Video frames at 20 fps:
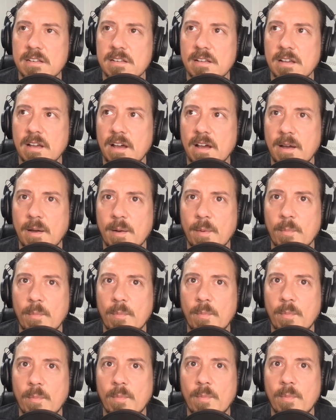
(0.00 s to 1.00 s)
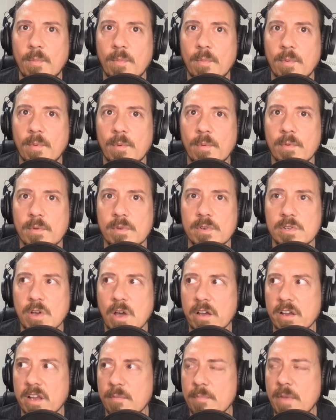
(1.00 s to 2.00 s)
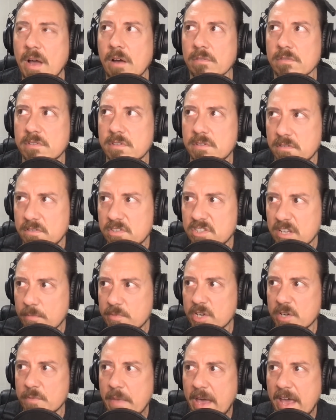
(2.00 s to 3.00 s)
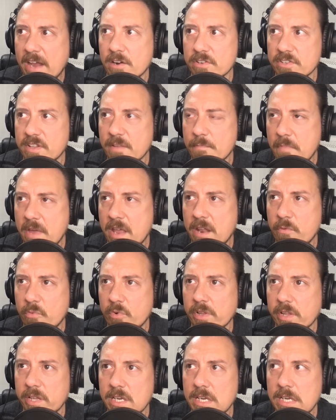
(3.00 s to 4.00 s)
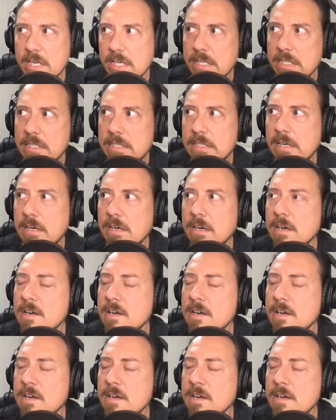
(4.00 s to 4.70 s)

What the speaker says: talking about subject matters that men really need to consider.